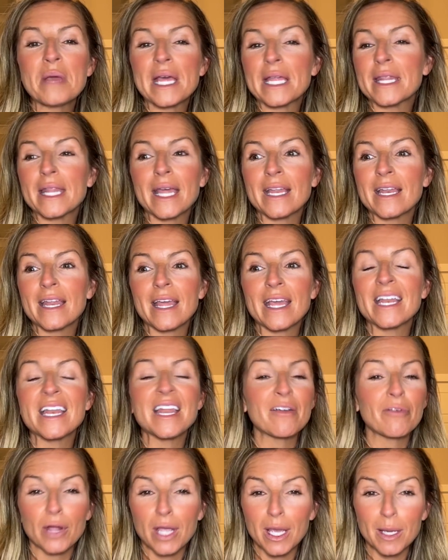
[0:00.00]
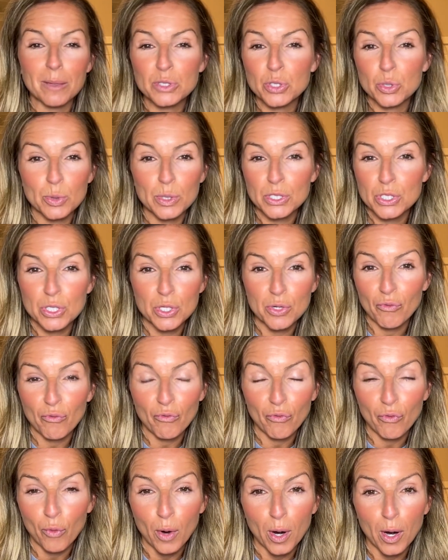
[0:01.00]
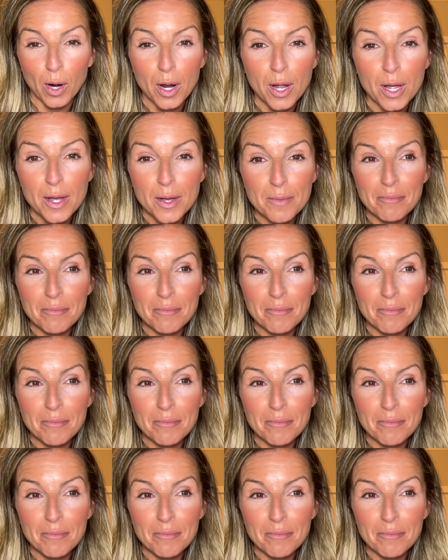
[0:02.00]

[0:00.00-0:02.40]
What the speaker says: it never came to fruition for